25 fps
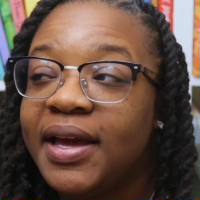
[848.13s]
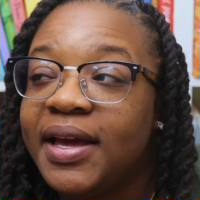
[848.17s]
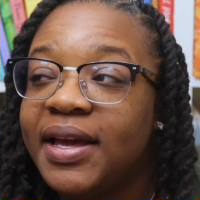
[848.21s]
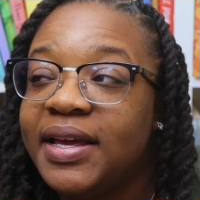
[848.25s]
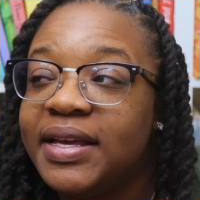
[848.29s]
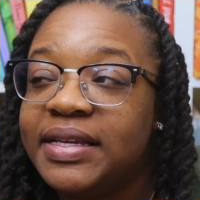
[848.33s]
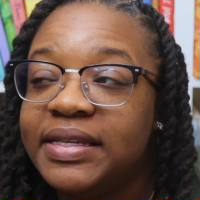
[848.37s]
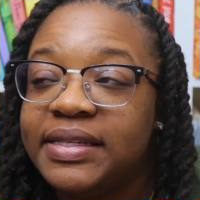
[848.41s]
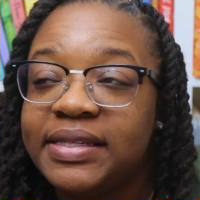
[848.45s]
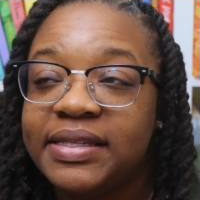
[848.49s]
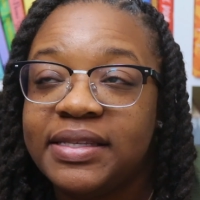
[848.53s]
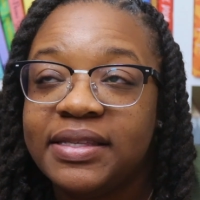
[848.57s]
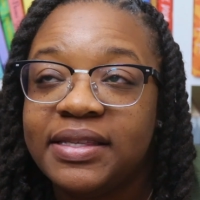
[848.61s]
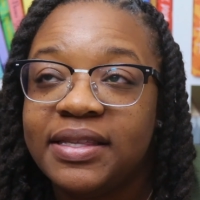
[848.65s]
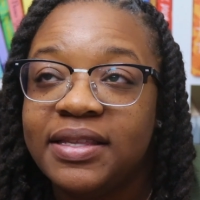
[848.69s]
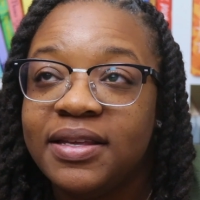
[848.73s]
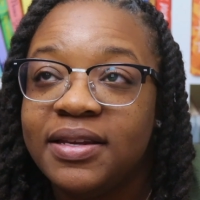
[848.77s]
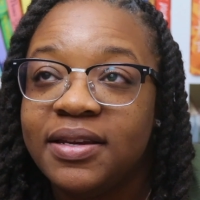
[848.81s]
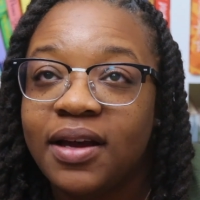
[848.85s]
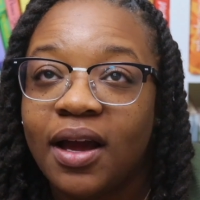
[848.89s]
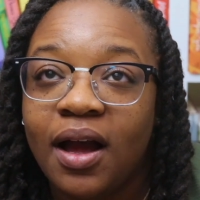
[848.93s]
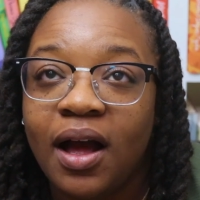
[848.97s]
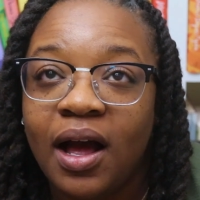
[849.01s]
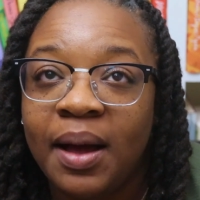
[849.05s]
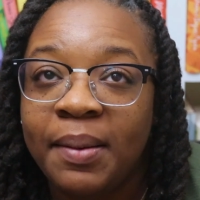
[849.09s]
is
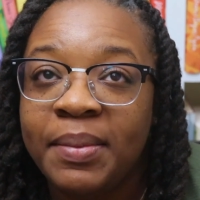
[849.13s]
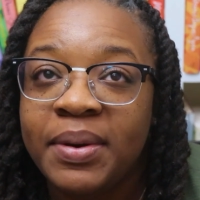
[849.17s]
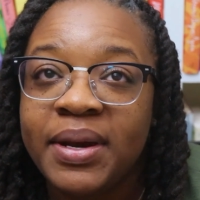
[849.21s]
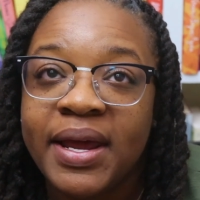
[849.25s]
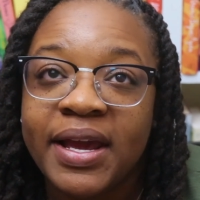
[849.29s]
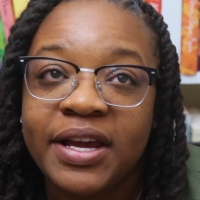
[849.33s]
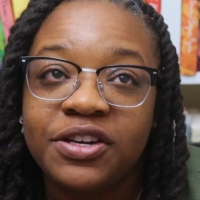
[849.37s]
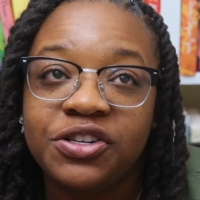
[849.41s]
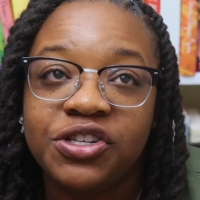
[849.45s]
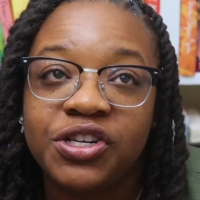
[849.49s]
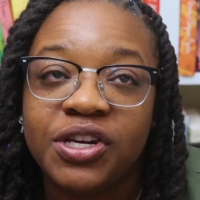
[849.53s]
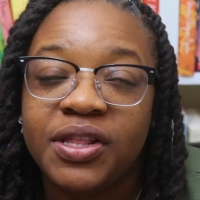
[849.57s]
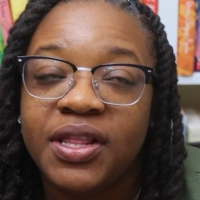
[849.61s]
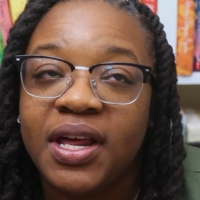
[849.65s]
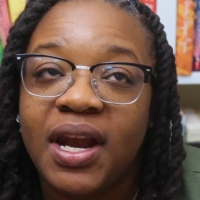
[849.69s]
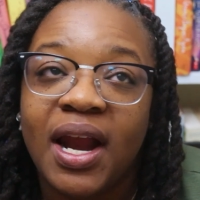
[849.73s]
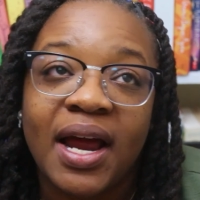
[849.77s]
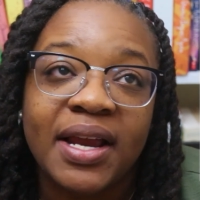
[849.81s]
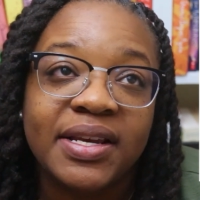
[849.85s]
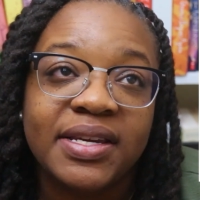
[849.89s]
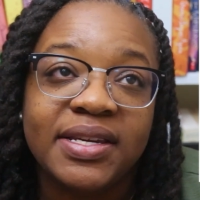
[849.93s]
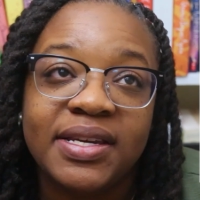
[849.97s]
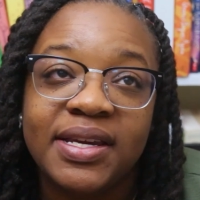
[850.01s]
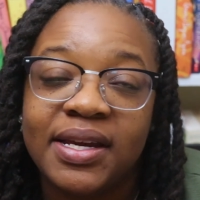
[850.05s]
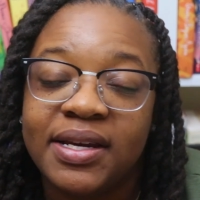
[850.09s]
the combination that
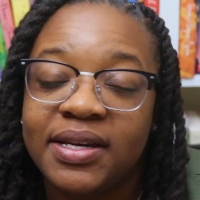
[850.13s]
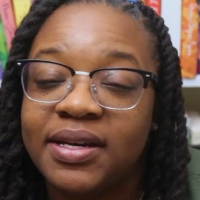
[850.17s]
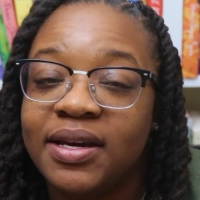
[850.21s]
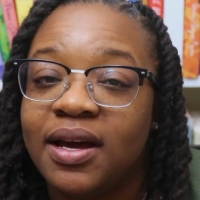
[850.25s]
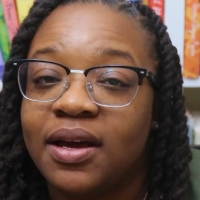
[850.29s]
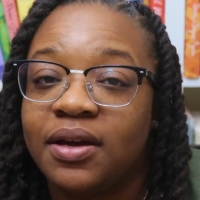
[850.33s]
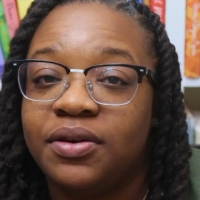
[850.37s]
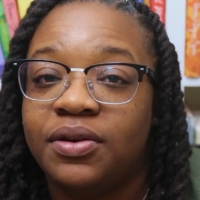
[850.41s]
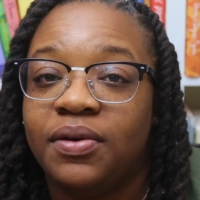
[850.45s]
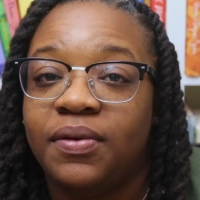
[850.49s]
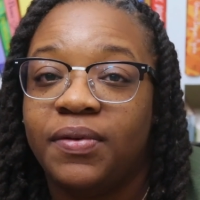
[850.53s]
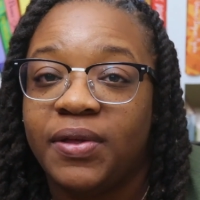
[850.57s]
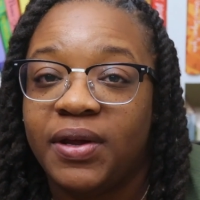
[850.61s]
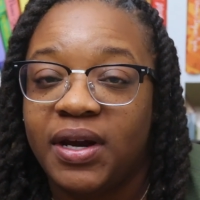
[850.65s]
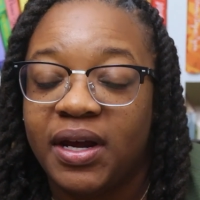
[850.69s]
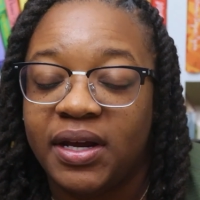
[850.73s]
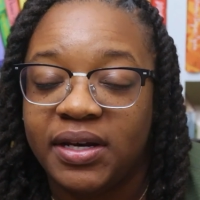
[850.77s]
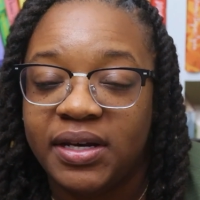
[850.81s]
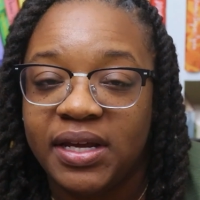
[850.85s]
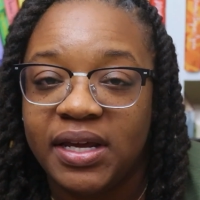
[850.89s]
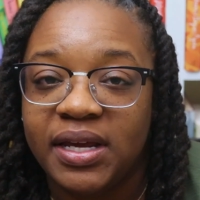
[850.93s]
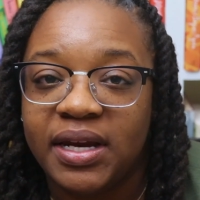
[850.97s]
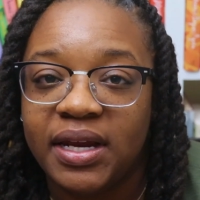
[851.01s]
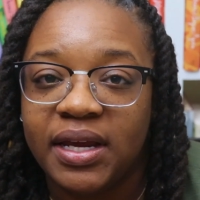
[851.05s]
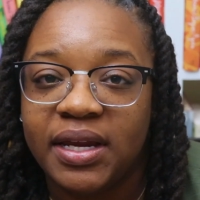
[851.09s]
I did not know that I
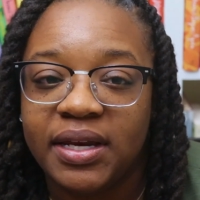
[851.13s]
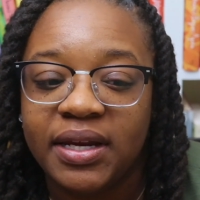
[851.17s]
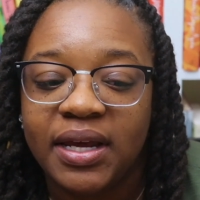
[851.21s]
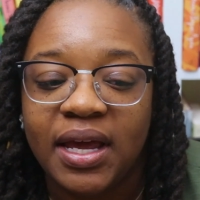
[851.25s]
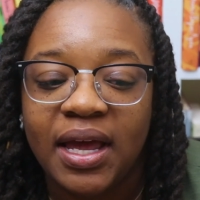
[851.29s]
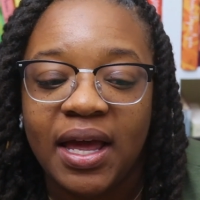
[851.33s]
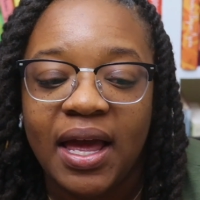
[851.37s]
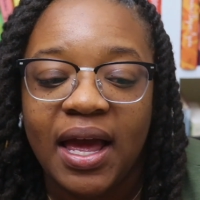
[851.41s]
needed.